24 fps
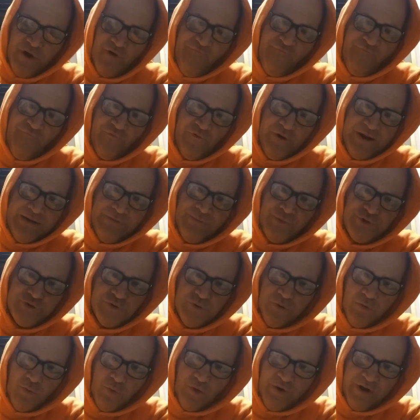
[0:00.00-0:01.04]
no frame
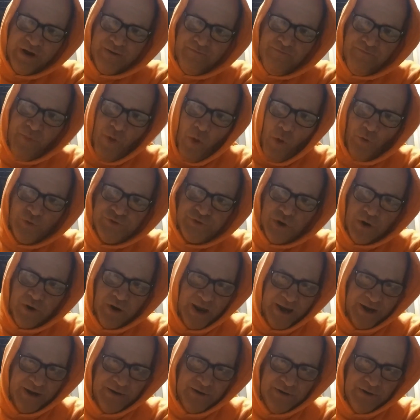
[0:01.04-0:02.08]
to it where it could bolt
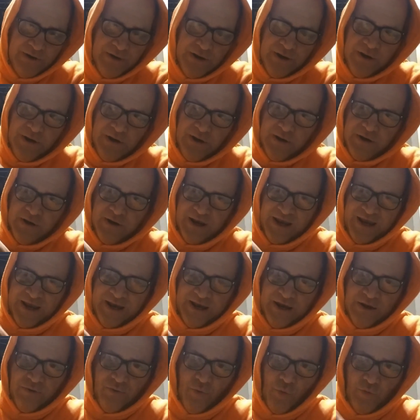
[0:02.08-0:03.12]
on,
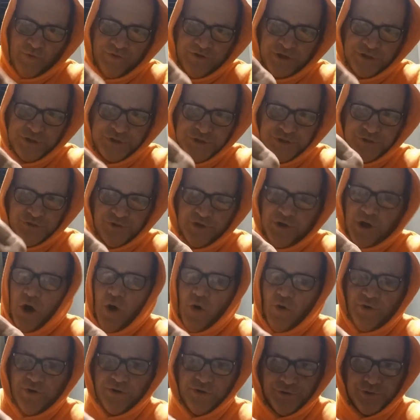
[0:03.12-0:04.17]
and where this should
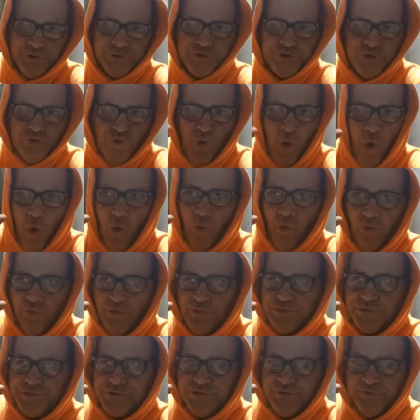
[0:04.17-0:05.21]
go, there's two
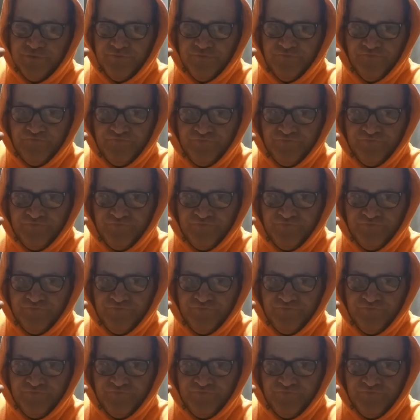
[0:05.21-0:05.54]
holes.